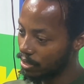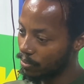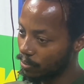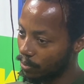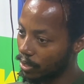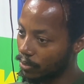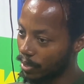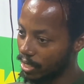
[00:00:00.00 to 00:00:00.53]

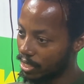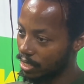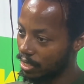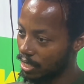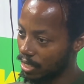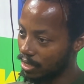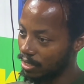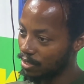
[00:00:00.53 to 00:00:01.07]

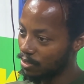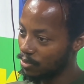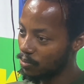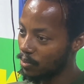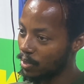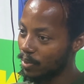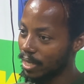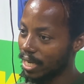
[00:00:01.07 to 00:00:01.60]
residence,
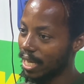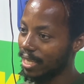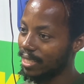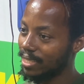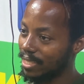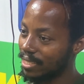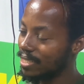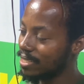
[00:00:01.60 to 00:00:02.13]
we were like,
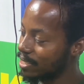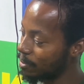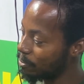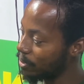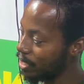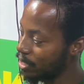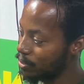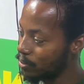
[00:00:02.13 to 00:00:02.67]
this is the
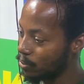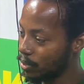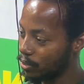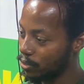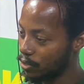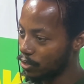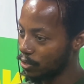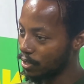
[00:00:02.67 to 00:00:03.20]
place we want
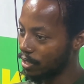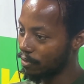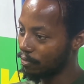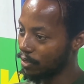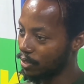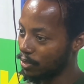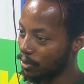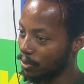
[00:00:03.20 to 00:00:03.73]
to shoot a
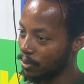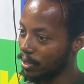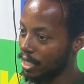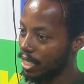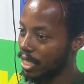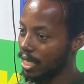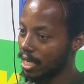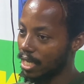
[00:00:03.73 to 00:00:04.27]
video.
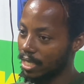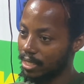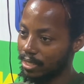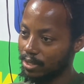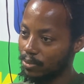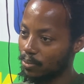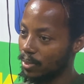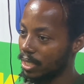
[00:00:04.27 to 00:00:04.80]

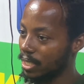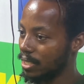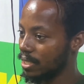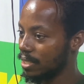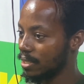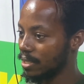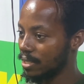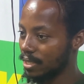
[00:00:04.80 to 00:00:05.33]
And we
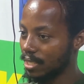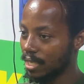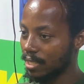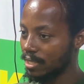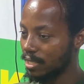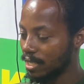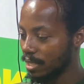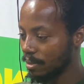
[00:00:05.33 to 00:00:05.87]

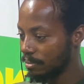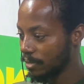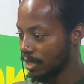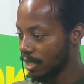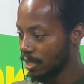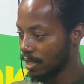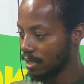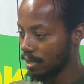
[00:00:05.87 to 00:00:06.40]
sent him
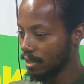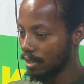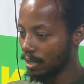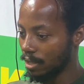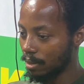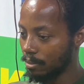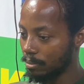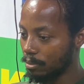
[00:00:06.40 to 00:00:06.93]
the
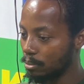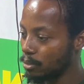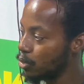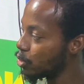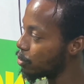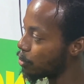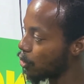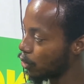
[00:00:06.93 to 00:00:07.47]

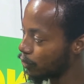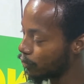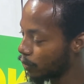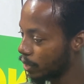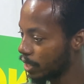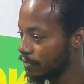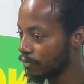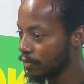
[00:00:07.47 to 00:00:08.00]
mood board for
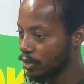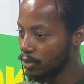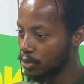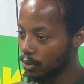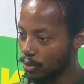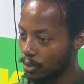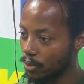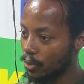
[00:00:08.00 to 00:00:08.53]
the
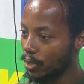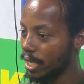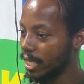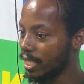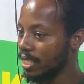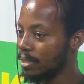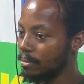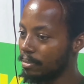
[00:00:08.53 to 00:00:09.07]
video,
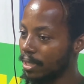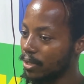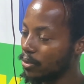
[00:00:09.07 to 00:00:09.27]
and he made